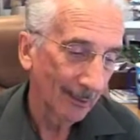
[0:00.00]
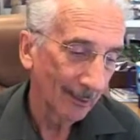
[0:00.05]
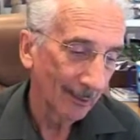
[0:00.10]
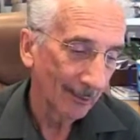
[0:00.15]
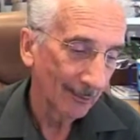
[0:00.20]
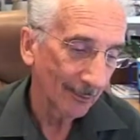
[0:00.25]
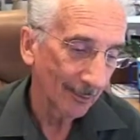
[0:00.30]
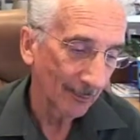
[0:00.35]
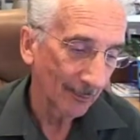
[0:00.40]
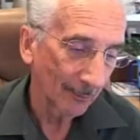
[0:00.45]

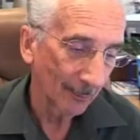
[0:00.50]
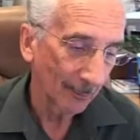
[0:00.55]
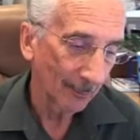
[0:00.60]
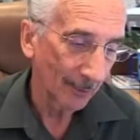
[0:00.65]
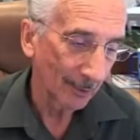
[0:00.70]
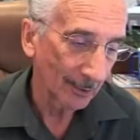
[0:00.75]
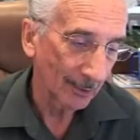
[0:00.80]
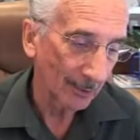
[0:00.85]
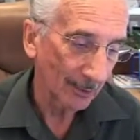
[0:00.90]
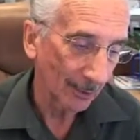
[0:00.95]
uh, since I'm
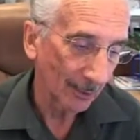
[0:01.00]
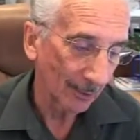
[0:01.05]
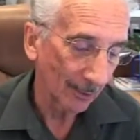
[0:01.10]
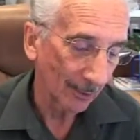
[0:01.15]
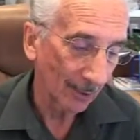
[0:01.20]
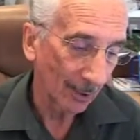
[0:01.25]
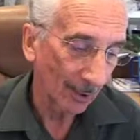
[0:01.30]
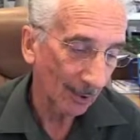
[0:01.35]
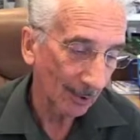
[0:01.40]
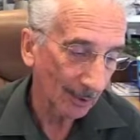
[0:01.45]
teaching at the
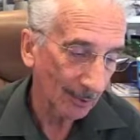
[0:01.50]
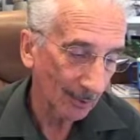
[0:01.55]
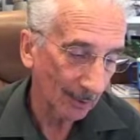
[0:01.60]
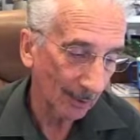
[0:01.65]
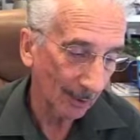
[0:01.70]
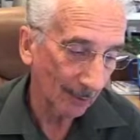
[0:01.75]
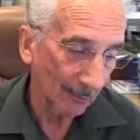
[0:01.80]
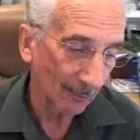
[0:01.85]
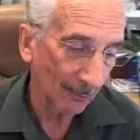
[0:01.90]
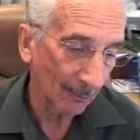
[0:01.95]
college
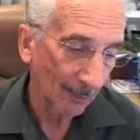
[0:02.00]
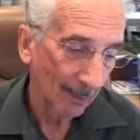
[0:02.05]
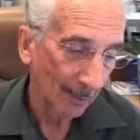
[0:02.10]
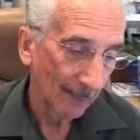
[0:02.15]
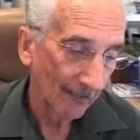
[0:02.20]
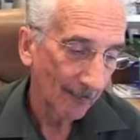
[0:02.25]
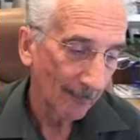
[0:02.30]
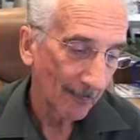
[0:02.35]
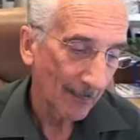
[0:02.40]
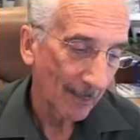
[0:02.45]
level,
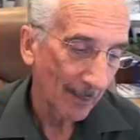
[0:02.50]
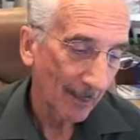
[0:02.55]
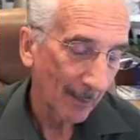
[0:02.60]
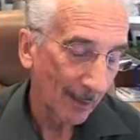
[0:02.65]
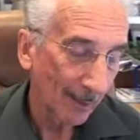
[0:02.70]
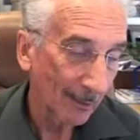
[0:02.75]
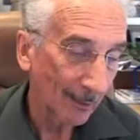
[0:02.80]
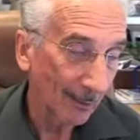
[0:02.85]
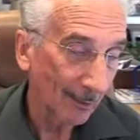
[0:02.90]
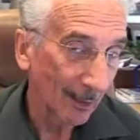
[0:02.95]

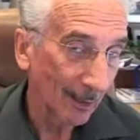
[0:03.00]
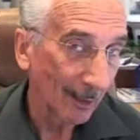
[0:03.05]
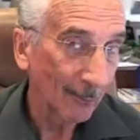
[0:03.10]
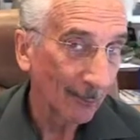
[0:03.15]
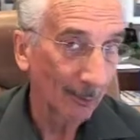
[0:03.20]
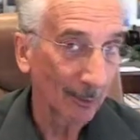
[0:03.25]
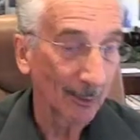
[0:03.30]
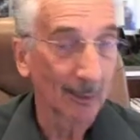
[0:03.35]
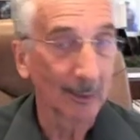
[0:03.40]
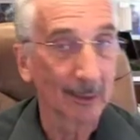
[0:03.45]
uh, I
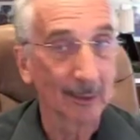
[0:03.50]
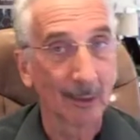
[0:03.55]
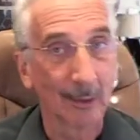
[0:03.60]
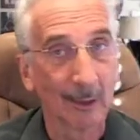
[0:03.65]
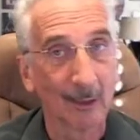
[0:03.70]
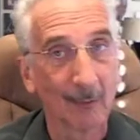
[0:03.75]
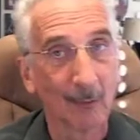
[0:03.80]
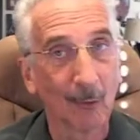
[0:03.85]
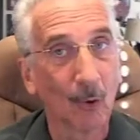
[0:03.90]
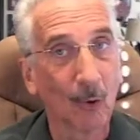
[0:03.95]
would like to
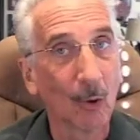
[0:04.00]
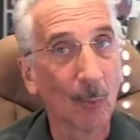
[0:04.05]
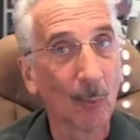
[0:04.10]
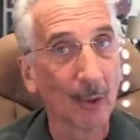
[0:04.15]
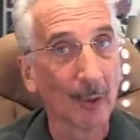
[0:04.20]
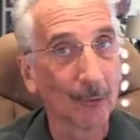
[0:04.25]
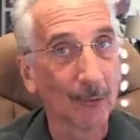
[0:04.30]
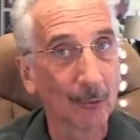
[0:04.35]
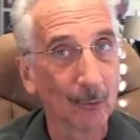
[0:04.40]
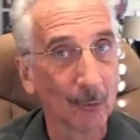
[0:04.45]
have all
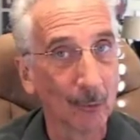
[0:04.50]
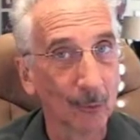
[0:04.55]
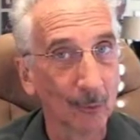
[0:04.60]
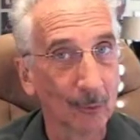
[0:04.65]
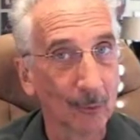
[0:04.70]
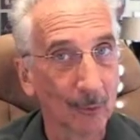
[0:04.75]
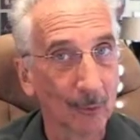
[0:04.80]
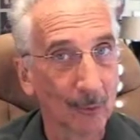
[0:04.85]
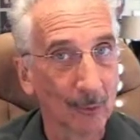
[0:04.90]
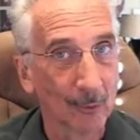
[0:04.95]
my
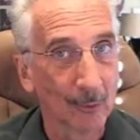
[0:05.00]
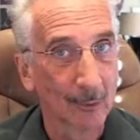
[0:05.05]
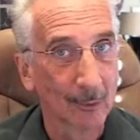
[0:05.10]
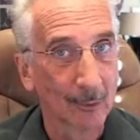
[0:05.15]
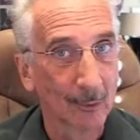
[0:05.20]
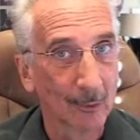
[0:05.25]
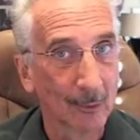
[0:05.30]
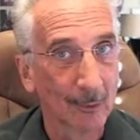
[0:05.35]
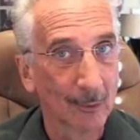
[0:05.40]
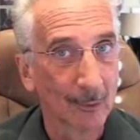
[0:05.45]
students
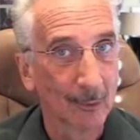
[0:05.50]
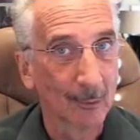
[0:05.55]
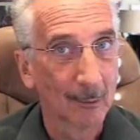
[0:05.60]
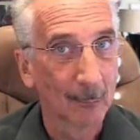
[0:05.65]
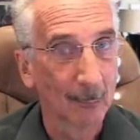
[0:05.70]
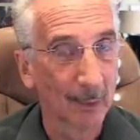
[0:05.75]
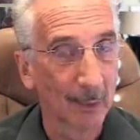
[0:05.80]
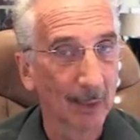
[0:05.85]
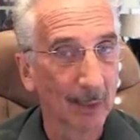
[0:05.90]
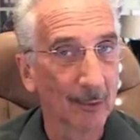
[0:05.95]

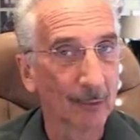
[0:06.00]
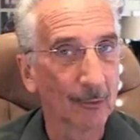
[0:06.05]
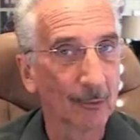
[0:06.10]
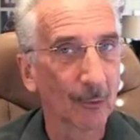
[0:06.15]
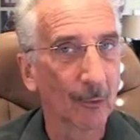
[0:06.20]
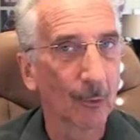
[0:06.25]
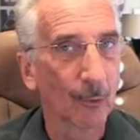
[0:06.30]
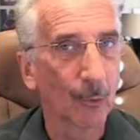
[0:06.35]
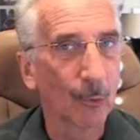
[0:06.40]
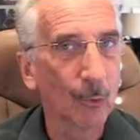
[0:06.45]
be as
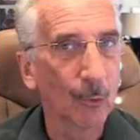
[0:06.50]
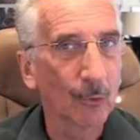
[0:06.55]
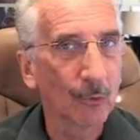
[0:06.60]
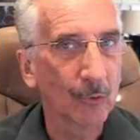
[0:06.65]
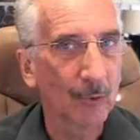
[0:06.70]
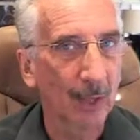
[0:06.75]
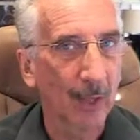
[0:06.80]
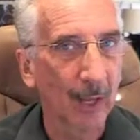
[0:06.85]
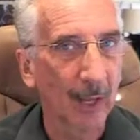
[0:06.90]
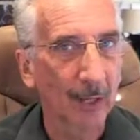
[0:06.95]

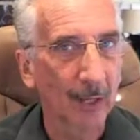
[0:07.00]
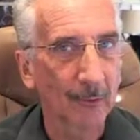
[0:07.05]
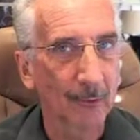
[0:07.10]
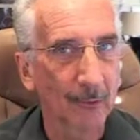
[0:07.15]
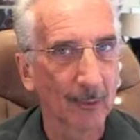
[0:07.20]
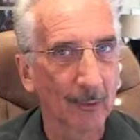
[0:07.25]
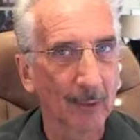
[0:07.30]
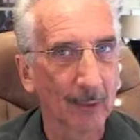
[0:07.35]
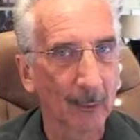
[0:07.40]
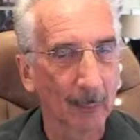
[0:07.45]

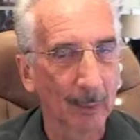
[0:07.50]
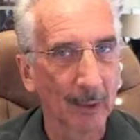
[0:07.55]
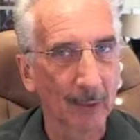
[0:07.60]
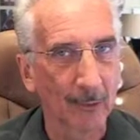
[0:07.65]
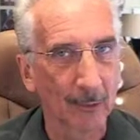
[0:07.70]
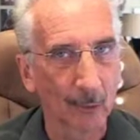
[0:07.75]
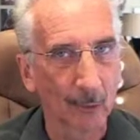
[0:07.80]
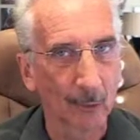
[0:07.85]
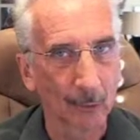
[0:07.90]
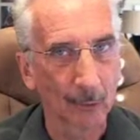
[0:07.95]
enthusiastic
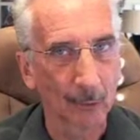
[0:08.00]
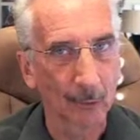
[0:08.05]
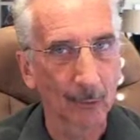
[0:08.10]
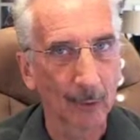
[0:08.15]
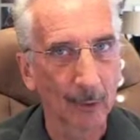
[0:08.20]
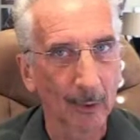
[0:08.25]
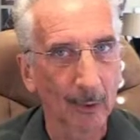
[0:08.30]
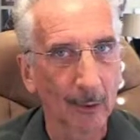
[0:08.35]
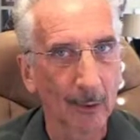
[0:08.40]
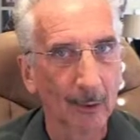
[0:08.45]
about their
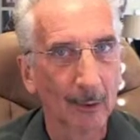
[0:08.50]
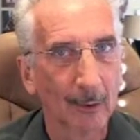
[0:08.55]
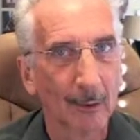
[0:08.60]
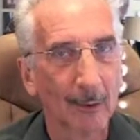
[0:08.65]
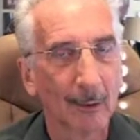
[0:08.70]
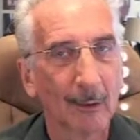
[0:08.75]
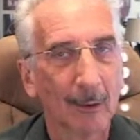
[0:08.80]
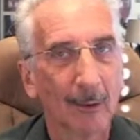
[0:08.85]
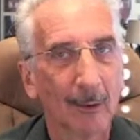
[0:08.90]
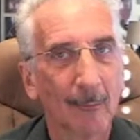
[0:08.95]
learning
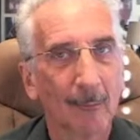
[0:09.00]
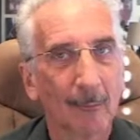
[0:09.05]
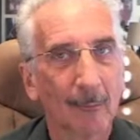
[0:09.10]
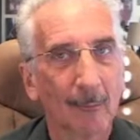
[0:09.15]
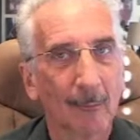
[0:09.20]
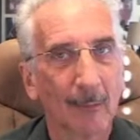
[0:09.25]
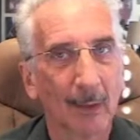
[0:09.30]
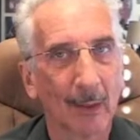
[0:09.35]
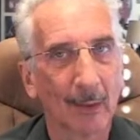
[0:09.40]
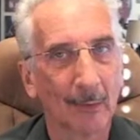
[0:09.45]

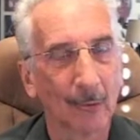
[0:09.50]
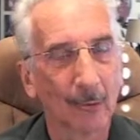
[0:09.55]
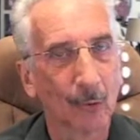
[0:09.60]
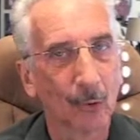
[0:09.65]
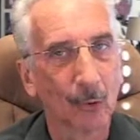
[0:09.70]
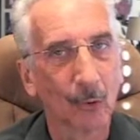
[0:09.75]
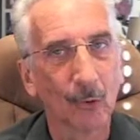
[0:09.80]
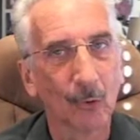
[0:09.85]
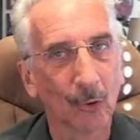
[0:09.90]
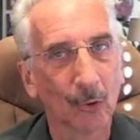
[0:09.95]
as
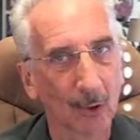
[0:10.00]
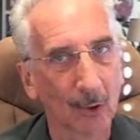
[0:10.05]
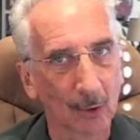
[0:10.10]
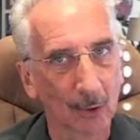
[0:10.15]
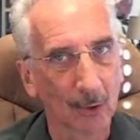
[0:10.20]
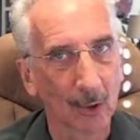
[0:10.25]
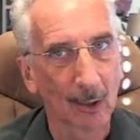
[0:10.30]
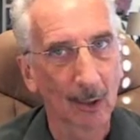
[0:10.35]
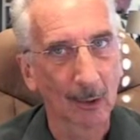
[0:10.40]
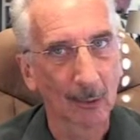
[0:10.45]
two young
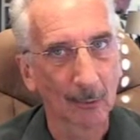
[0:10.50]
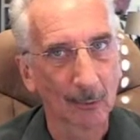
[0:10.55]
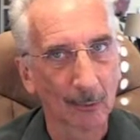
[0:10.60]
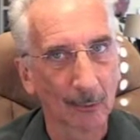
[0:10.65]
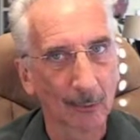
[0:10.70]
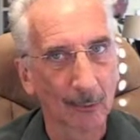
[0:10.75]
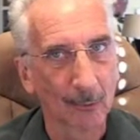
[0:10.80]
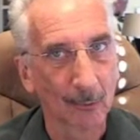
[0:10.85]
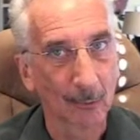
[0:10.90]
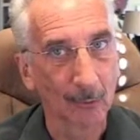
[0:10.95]

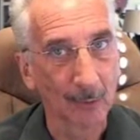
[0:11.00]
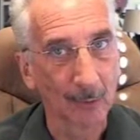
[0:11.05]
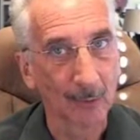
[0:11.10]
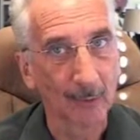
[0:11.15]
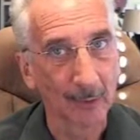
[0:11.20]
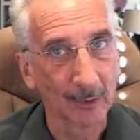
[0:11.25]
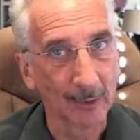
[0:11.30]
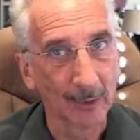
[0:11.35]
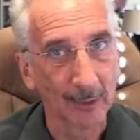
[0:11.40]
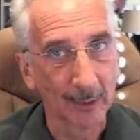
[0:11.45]
toddlers who live
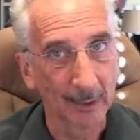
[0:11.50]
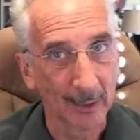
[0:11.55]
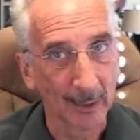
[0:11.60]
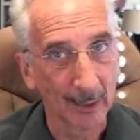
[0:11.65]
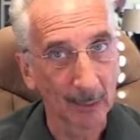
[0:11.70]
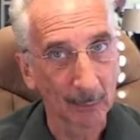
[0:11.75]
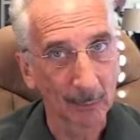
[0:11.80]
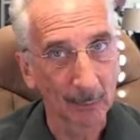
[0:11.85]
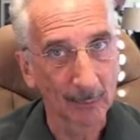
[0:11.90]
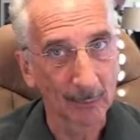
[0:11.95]
in
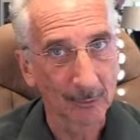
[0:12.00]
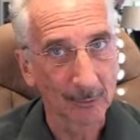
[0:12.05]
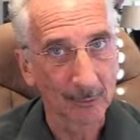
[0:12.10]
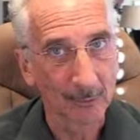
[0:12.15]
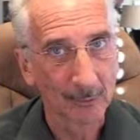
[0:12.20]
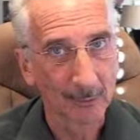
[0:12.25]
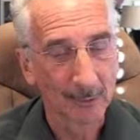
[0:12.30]
Indianapolis.